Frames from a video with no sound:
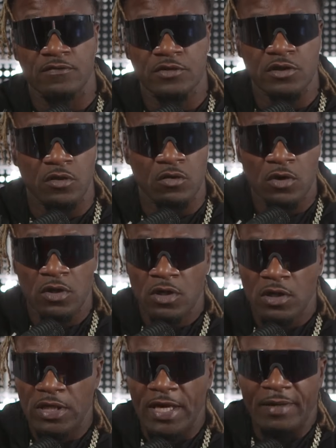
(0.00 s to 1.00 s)
So
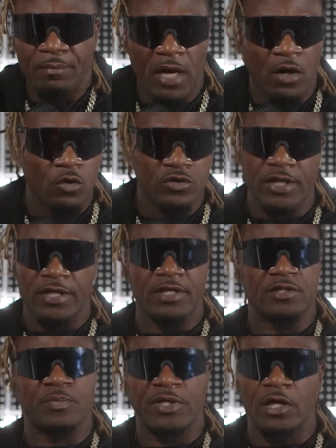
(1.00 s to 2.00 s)
like my whole thing
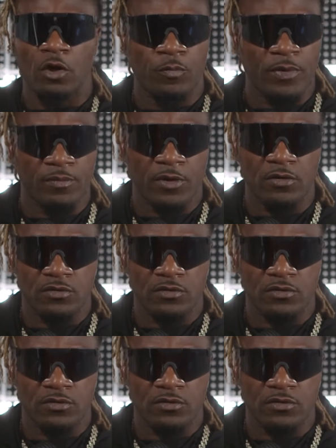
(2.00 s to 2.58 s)
is be open, bro.